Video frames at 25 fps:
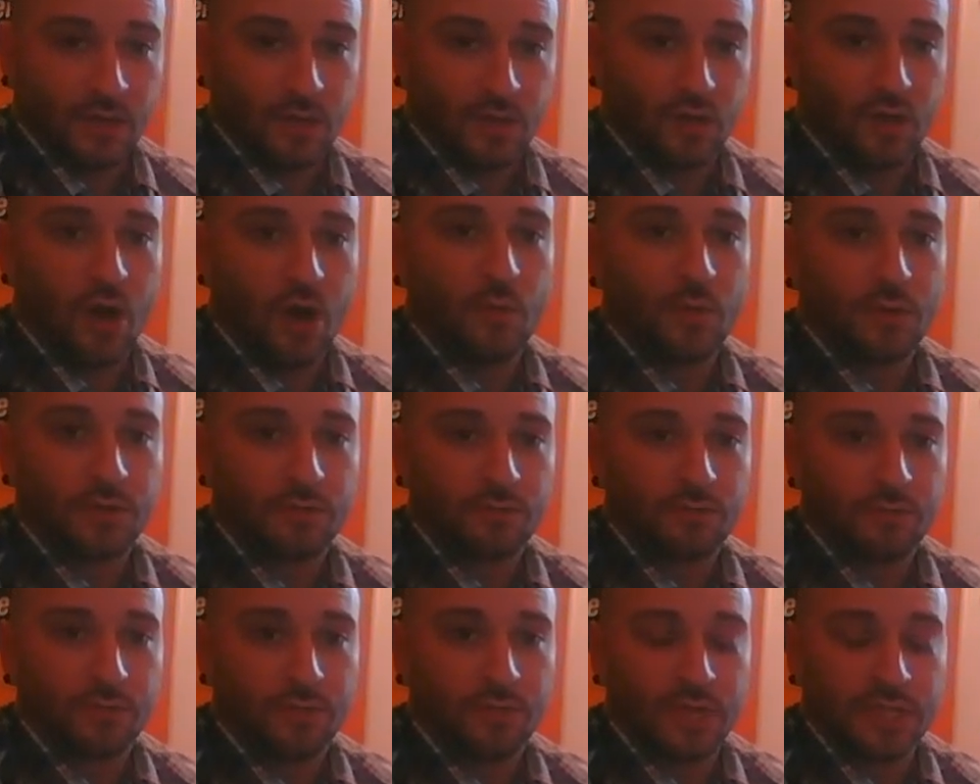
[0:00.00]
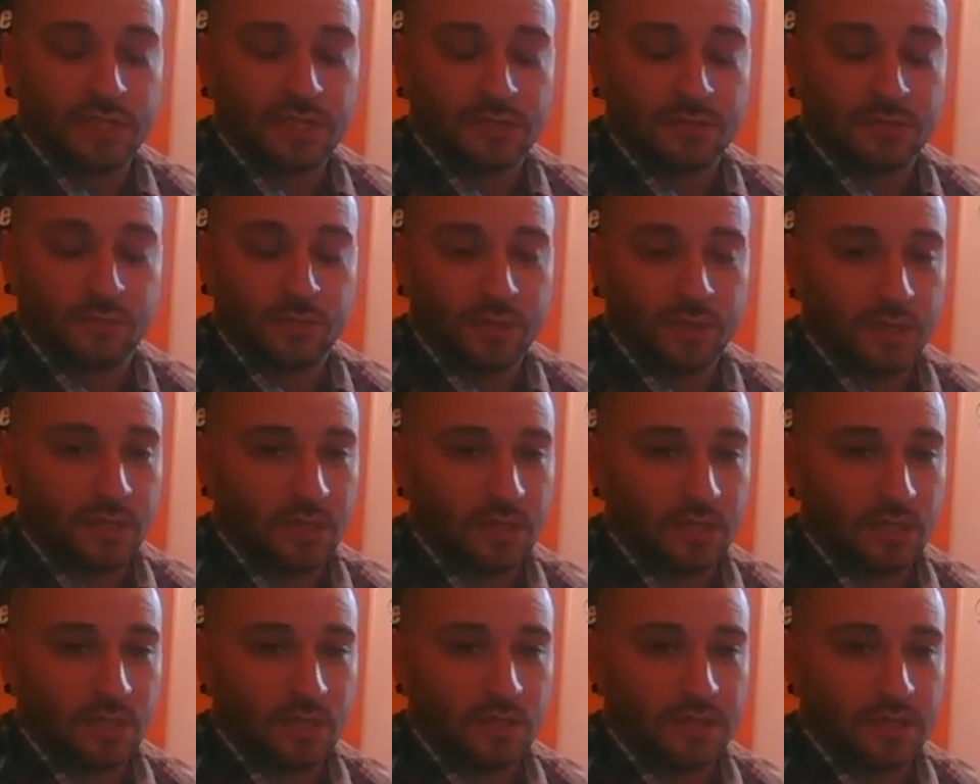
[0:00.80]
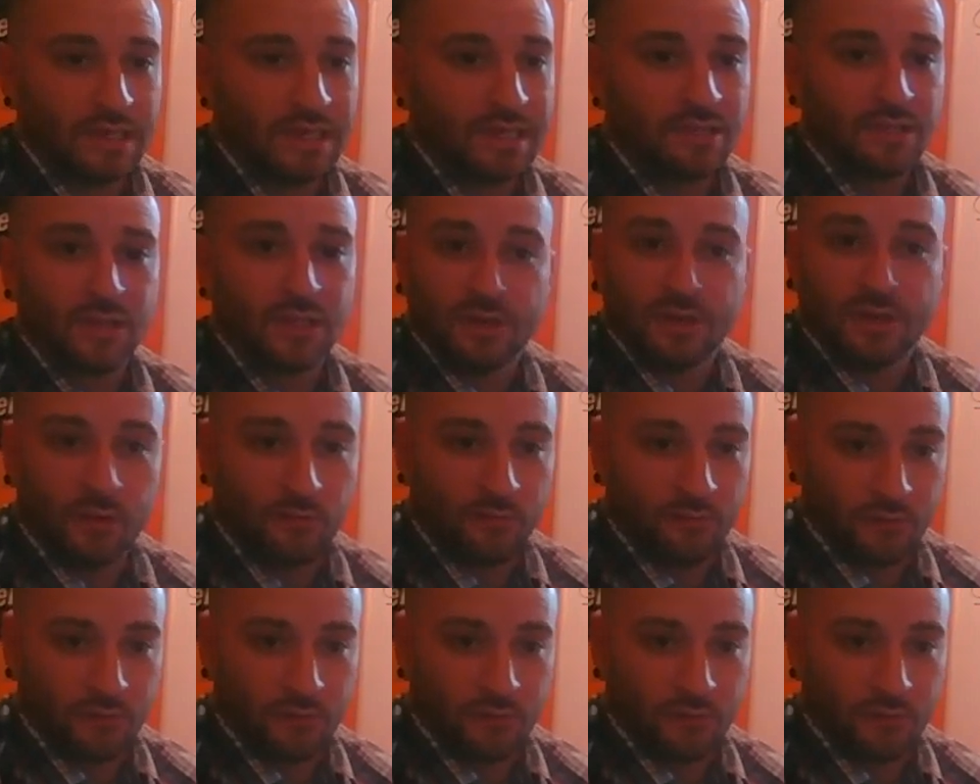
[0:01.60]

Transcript: going through things we need to know